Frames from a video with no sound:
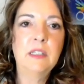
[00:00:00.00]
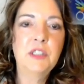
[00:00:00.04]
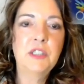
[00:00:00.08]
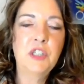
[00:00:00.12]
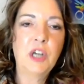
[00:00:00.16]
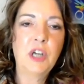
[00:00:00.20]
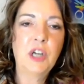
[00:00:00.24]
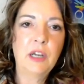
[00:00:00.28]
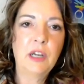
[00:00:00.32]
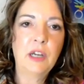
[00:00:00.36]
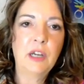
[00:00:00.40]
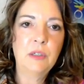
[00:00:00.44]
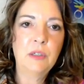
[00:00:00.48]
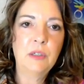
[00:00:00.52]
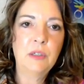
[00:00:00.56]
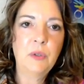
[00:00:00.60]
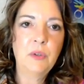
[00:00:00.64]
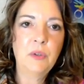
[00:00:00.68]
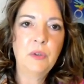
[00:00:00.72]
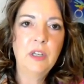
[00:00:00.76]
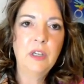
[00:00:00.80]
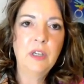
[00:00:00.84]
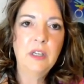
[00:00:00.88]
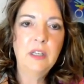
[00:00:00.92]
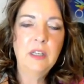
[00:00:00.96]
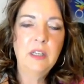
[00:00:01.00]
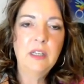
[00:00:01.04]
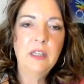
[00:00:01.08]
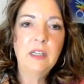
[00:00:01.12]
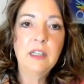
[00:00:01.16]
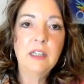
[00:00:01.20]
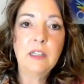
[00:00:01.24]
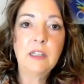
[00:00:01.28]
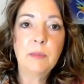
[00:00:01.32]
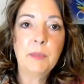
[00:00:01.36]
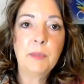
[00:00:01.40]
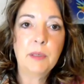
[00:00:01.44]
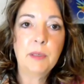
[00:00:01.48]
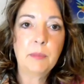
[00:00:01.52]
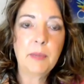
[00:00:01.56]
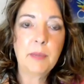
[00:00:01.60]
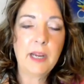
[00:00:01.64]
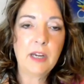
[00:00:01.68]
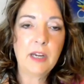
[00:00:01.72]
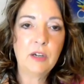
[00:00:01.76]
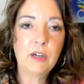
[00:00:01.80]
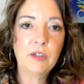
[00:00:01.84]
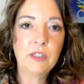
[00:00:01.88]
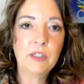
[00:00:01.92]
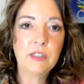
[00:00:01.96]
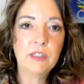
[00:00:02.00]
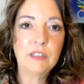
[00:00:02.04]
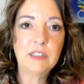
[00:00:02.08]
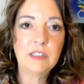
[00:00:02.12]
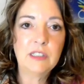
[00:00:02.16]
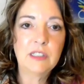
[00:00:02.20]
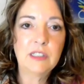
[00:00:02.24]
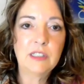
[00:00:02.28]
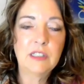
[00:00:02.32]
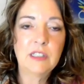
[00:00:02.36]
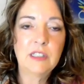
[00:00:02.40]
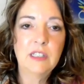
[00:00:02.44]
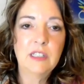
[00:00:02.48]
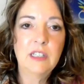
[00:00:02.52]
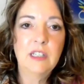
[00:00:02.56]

child, it can be a parent,